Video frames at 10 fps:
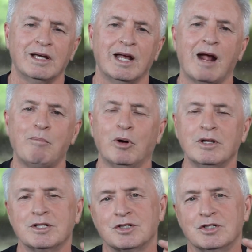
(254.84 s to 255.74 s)
And I
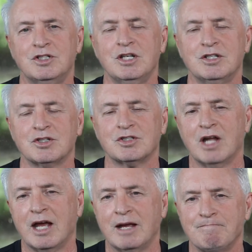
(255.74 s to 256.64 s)
pray this in Jesus'
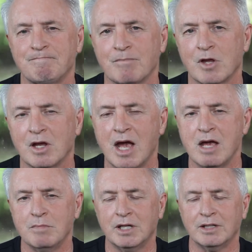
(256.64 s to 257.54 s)
name.
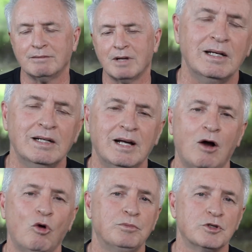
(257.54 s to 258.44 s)
Amen.
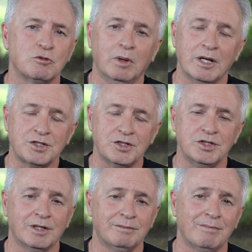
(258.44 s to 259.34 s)
I hope this blesses
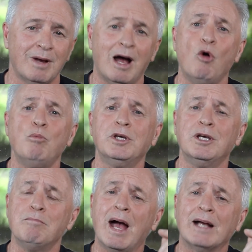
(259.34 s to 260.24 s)
you. I hope you
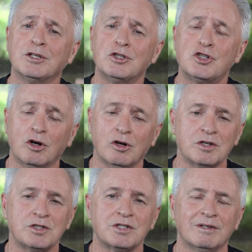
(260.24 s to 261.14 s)
get back to
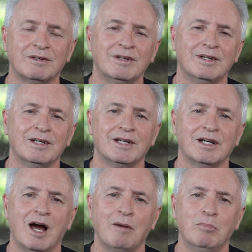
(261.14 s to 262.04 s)
church.
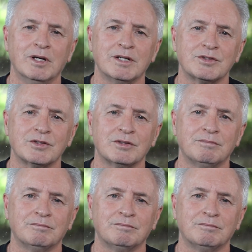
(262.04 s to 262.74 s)
God bless.